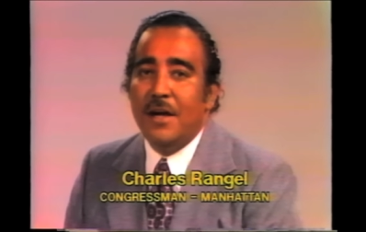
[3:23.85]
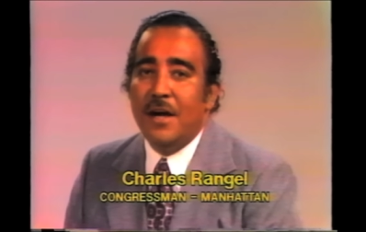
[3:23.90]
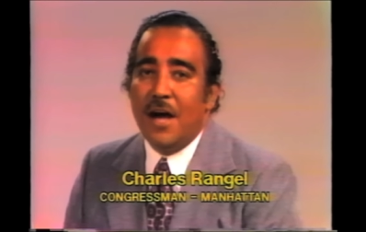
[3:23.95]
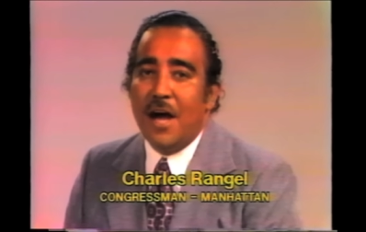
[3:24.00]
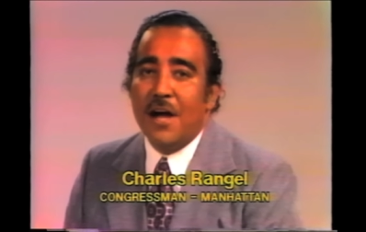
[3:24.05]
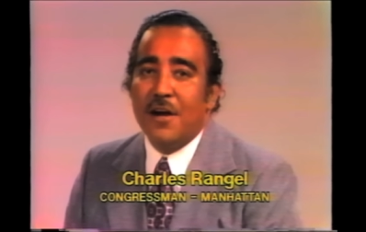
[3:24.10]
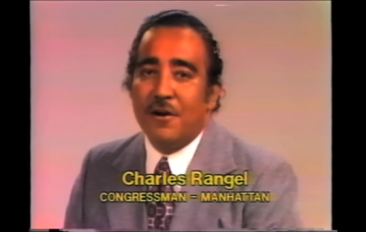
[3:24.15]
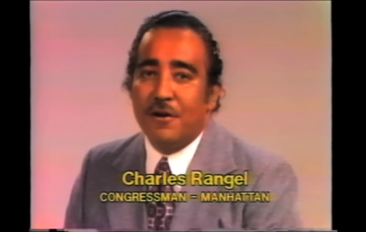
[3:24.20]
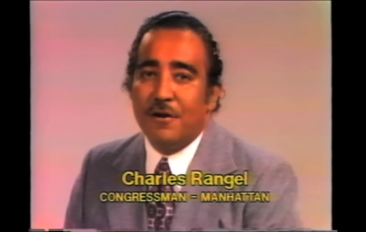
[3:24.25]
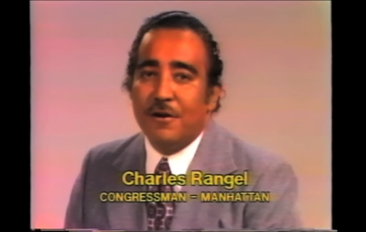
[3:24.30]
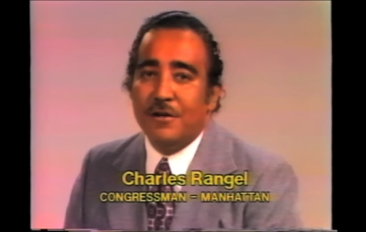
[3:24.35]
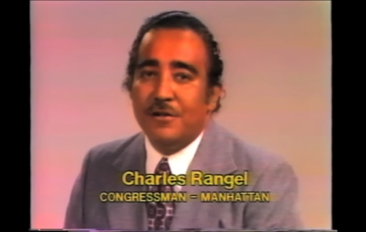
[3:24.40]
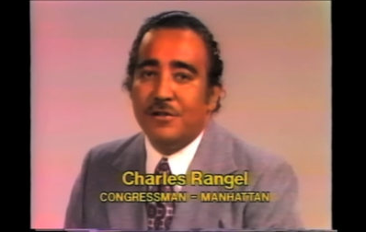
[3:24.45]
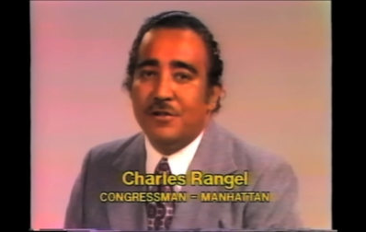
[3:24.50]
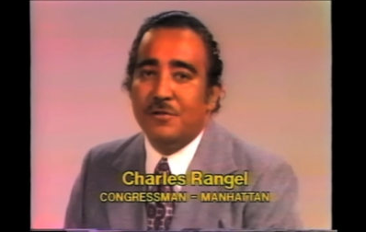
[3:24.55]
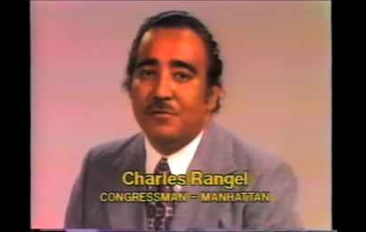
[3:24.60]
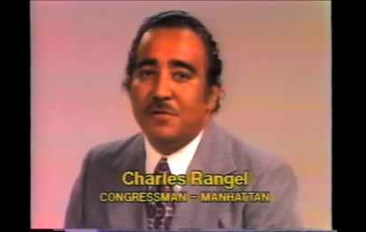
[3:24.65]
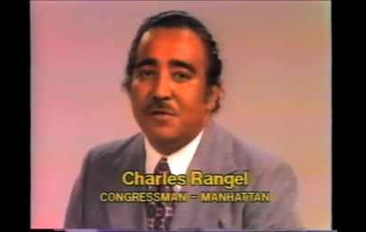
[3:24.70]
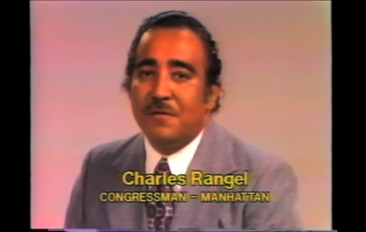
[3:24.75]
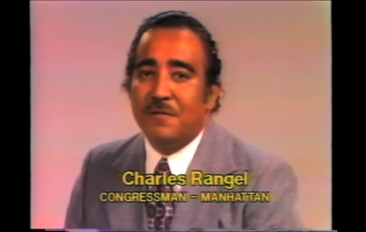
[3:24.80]
I urge
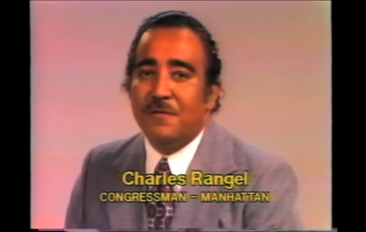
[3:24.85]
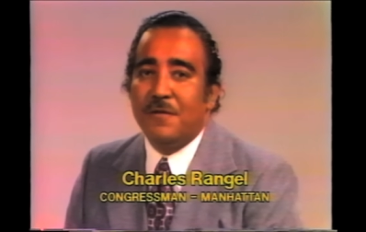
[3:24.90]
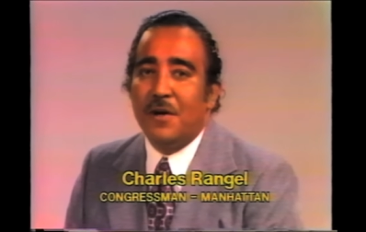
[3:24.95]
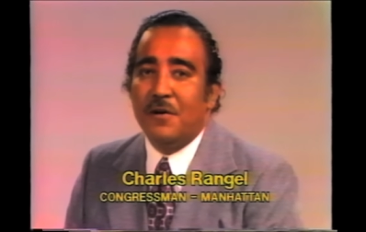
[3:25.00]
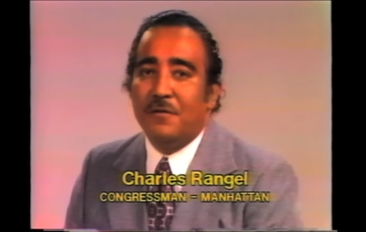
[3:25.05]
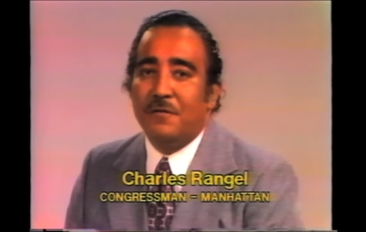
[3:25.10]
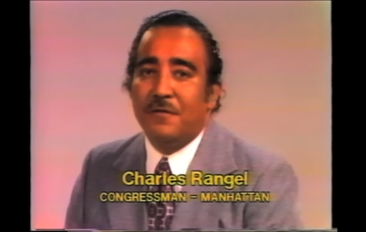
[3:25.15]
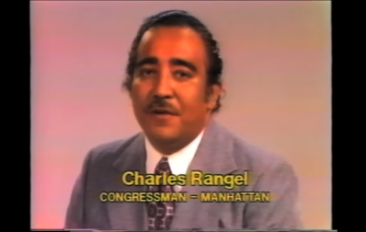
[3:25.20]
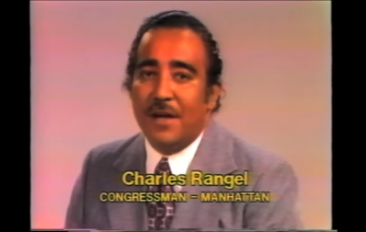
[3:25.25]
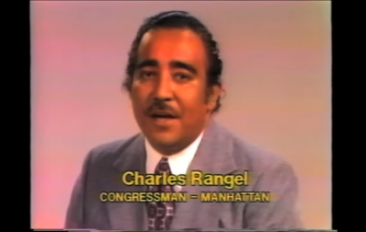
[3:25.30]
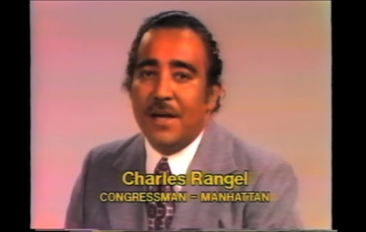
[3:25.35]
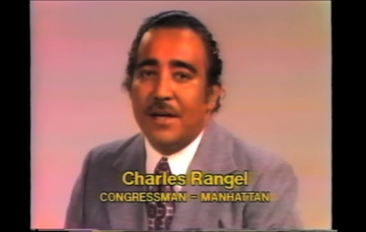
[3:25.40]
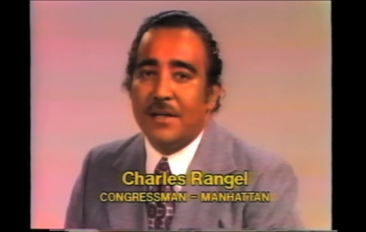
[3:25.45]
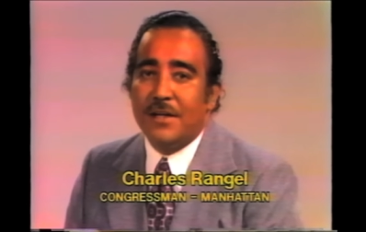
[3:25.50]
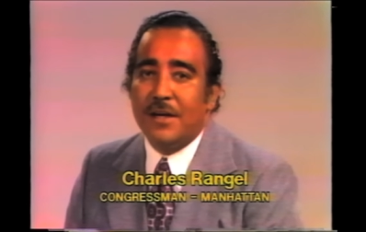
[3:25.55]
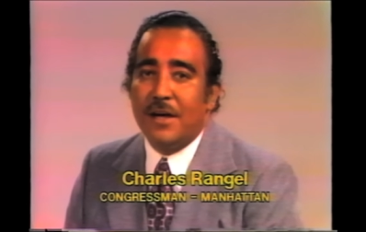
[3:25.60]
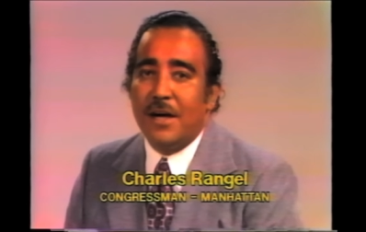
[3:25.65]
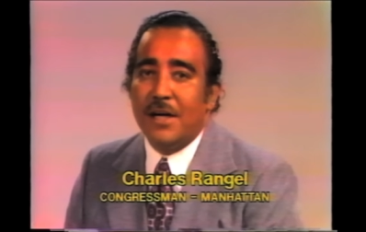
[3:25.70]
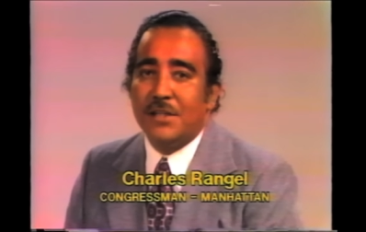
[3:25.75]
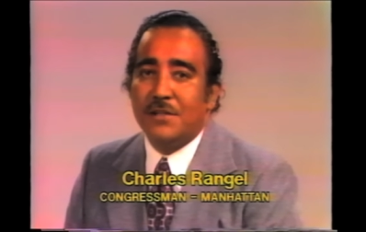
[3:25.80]
you to vote for Ed
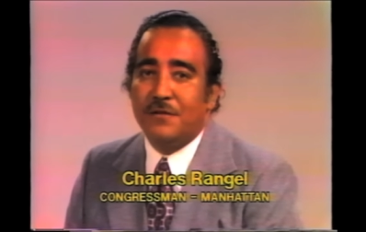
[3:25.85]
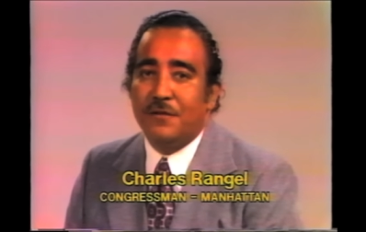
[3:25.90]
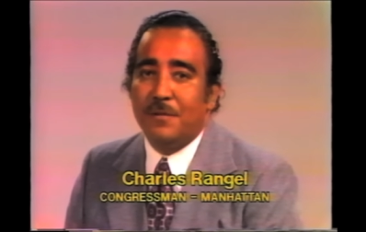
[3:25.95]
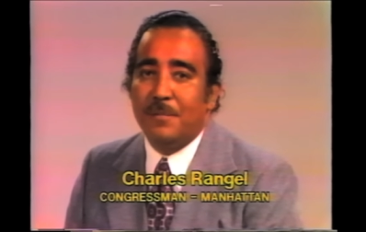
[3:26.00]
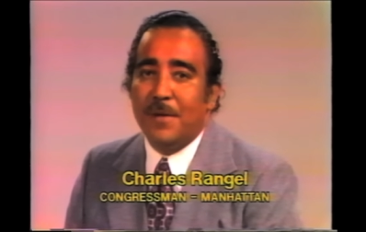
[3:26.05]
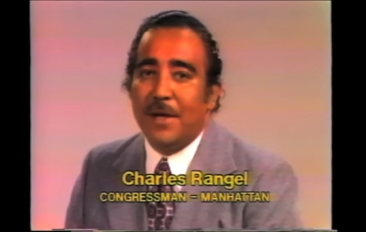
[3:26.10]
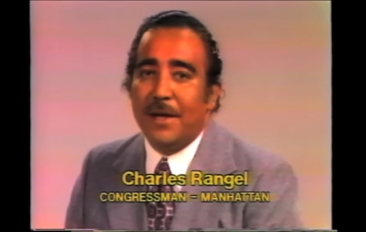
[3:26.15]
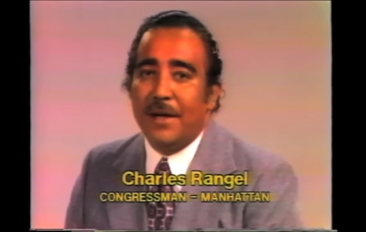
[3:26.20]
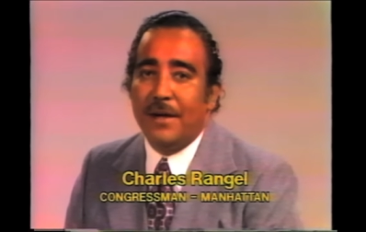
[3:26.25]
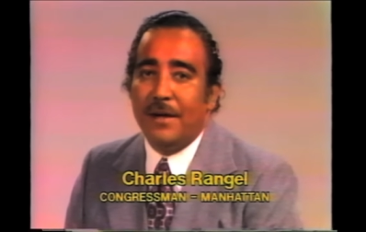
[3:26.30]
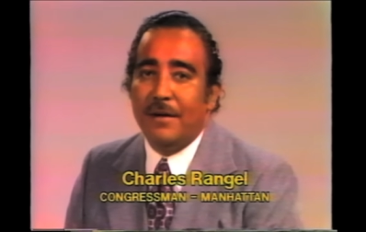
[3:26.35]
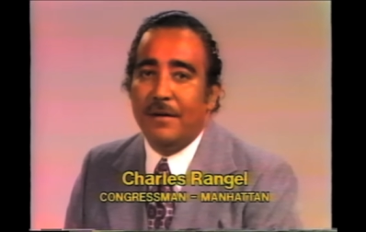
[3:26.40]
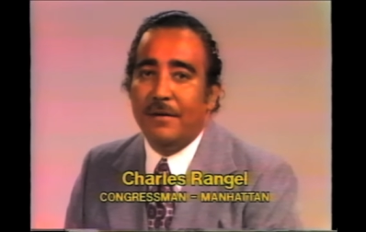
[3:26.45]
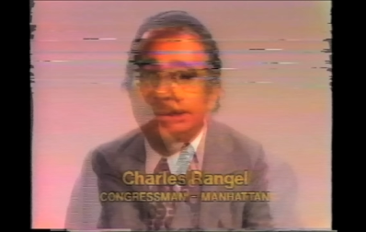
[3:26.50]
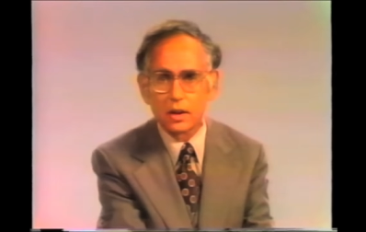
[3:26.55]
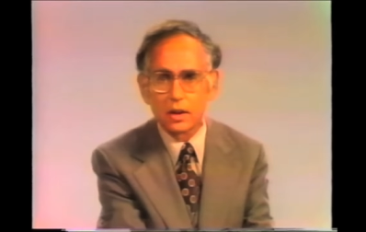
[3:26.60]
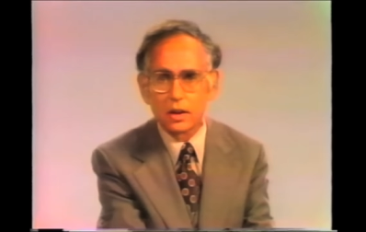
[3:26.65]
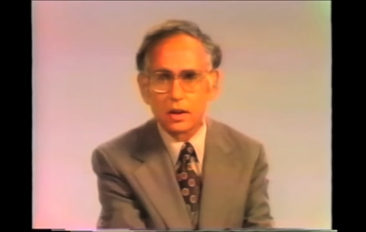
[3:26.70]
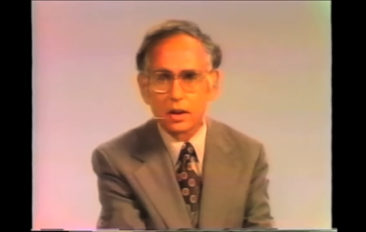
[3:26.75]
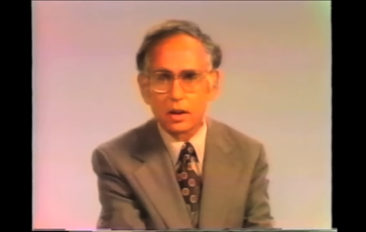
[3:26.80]
Koch for mayor.
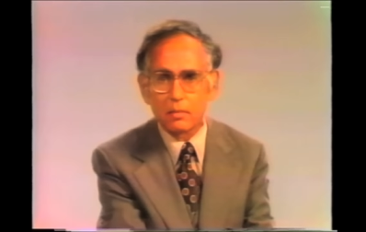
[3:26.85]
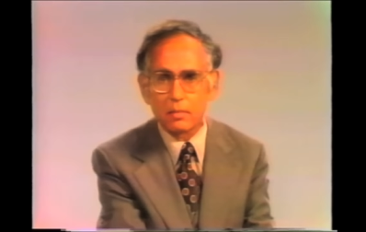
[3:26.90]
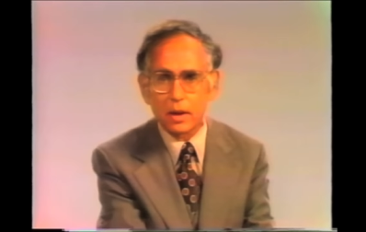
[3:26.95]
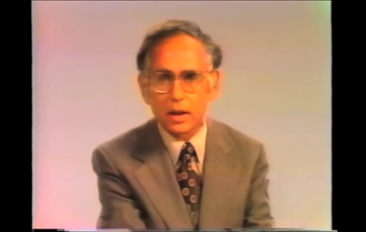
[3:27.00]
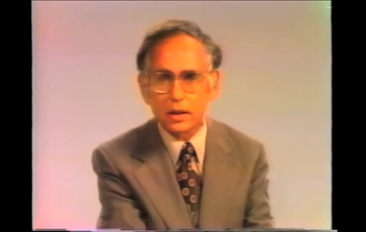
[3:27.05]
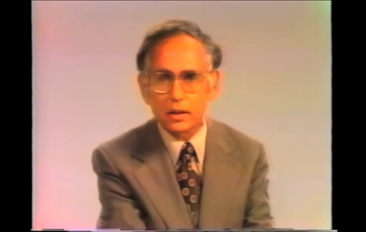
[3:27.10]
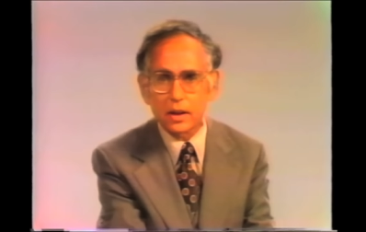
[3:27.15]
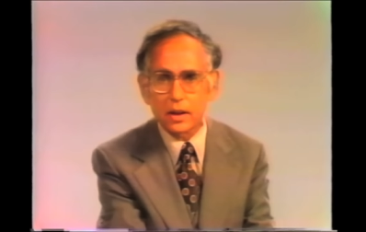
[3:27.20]
A man